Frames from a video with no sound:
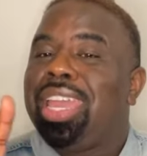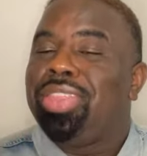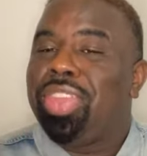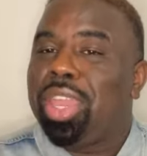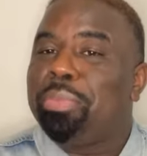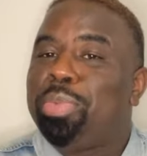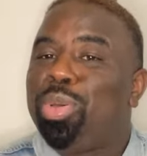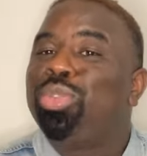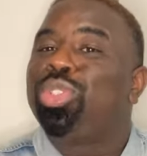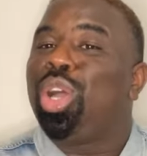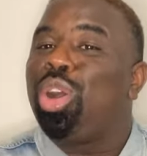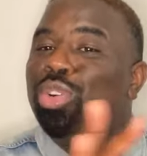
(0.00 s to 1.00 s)
they
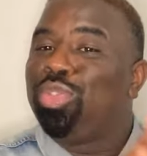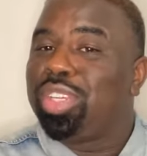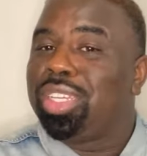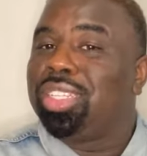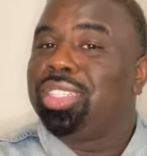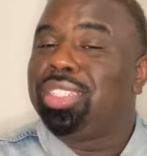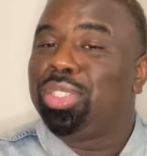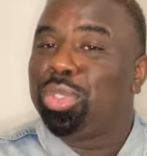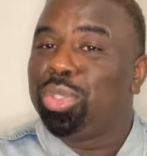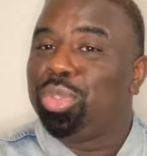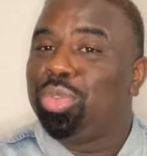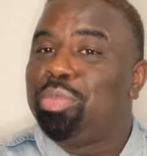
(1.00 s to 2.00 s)
pooch over
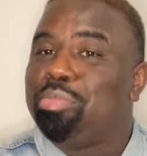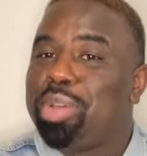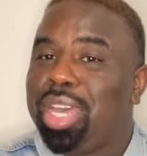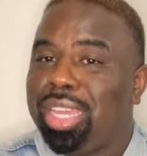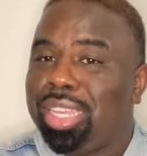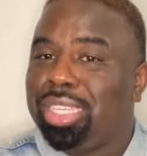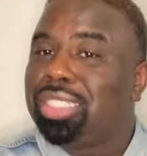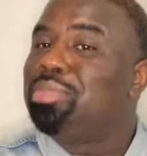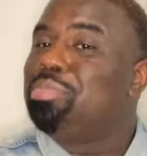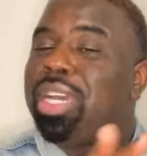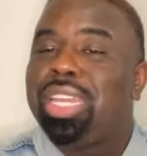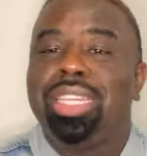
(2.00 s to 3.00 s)
to Buddies.
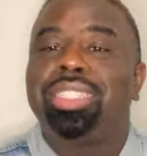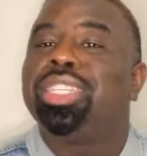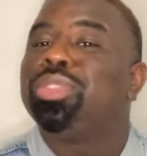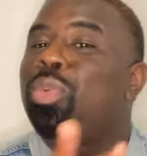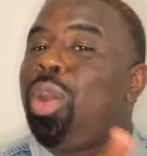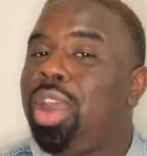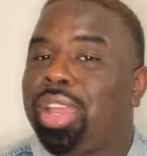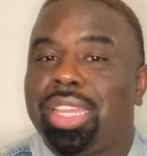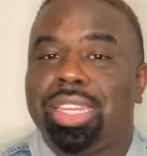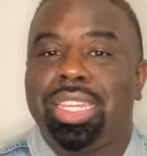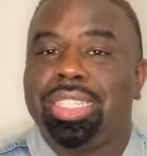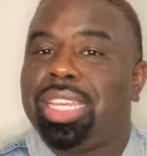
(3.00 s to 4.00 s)
Buddies is walking
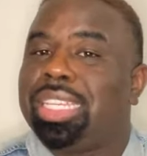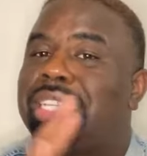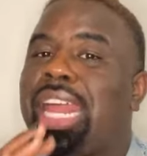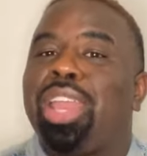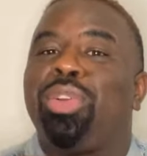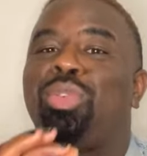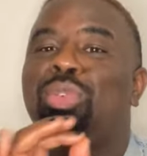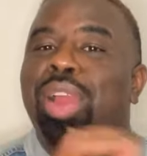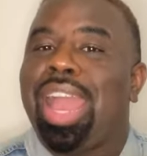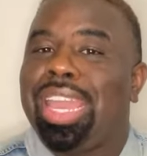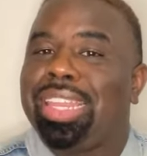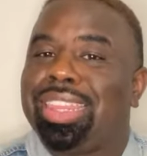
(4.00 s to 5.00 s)
this. It's like
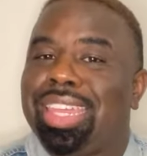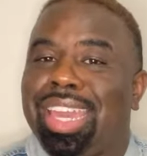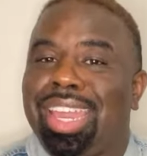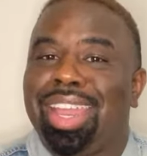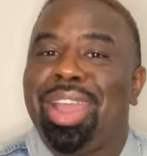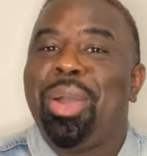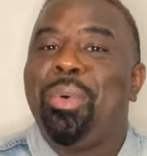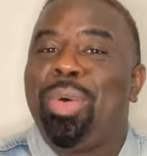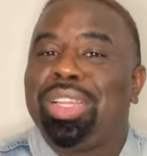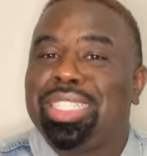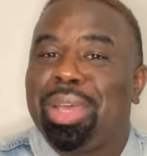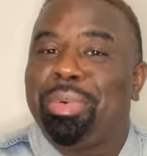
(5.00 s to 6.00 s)
right there.
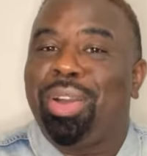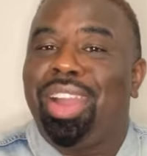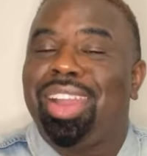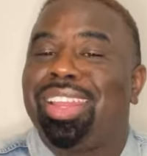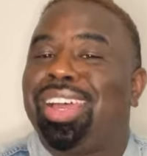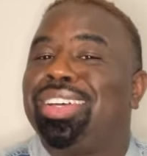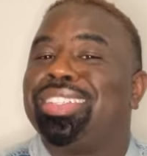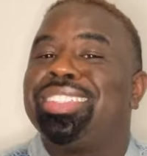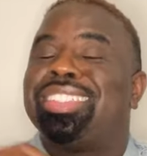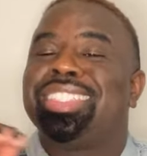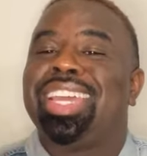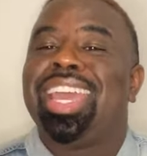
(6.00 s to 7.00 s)
What's up,
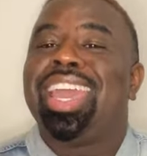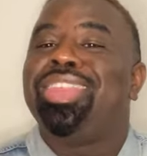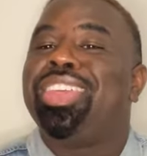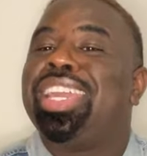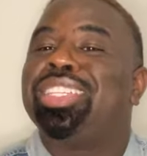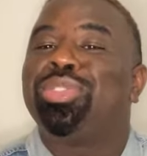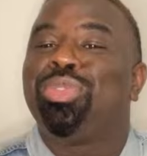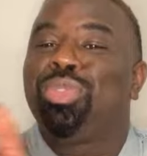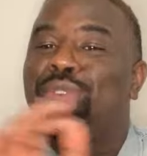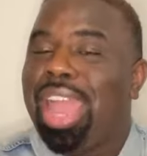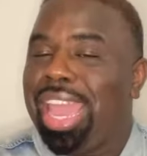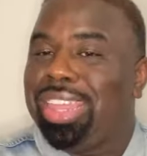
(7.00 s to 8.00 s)
Carlos? It's
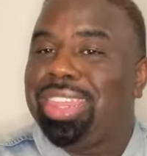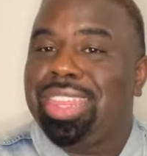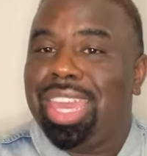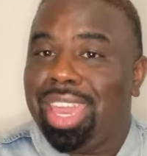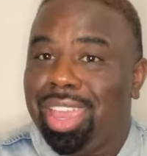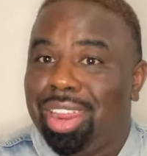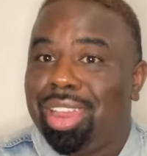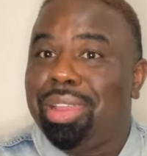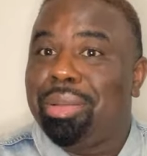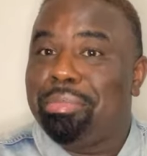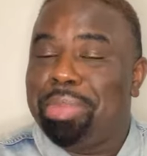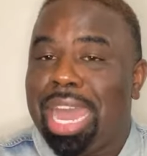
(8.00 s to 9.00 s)
right there
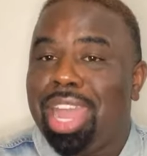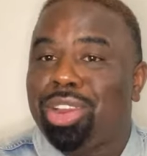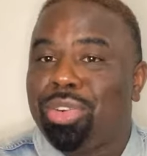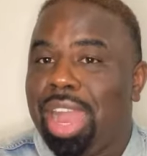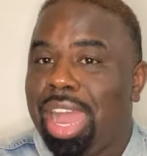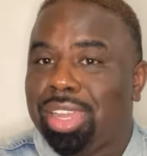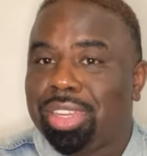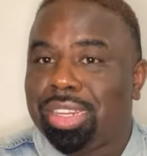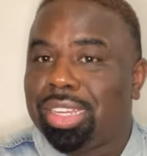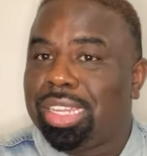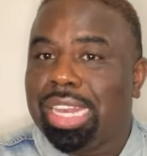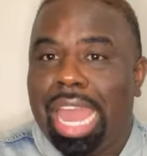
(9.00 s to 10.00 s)
by Crocker.
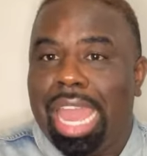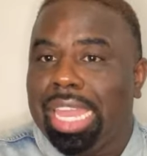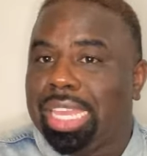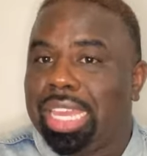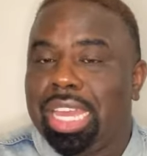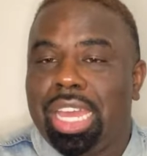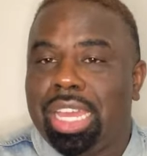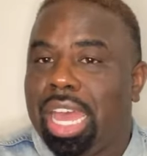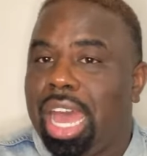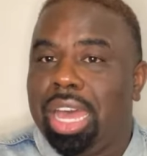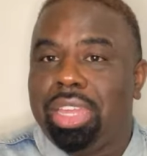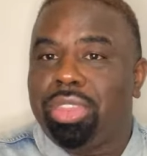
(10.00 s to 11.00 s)
Like
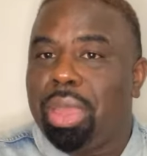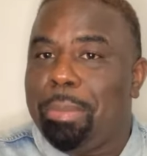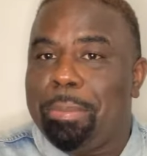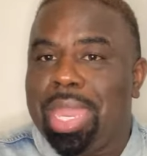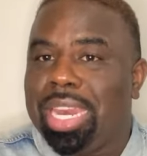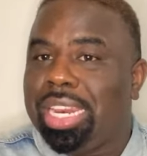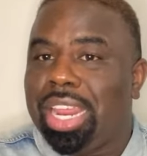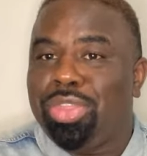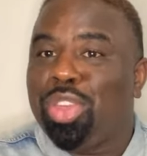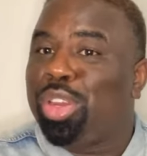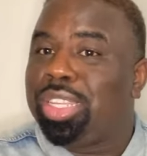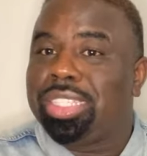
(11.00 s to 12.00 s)
a minute and
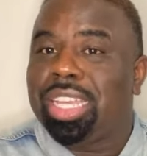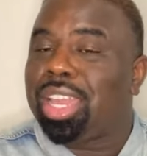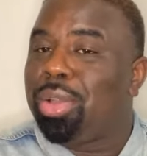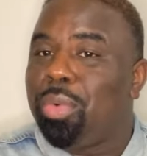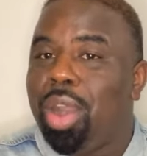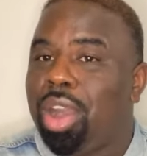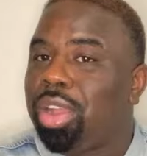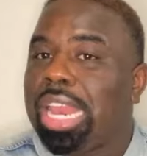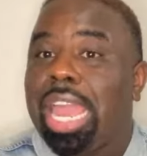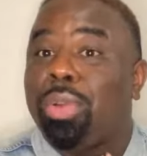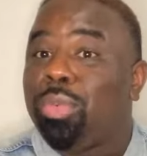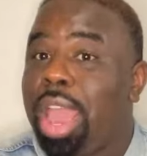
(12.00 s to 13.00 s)
30 second walk.
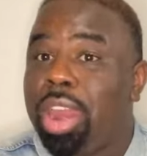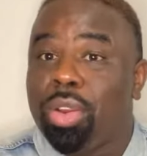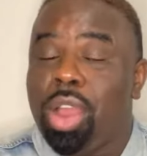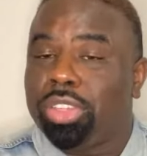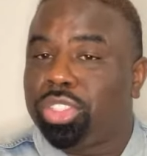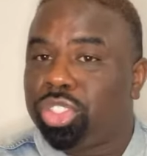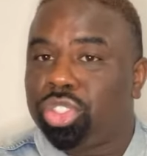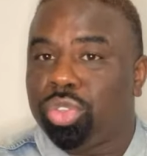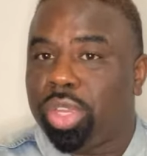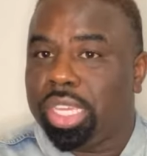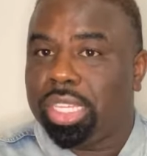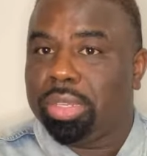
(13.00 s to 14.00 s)
Like right across the
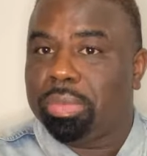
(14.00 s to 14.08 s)
street.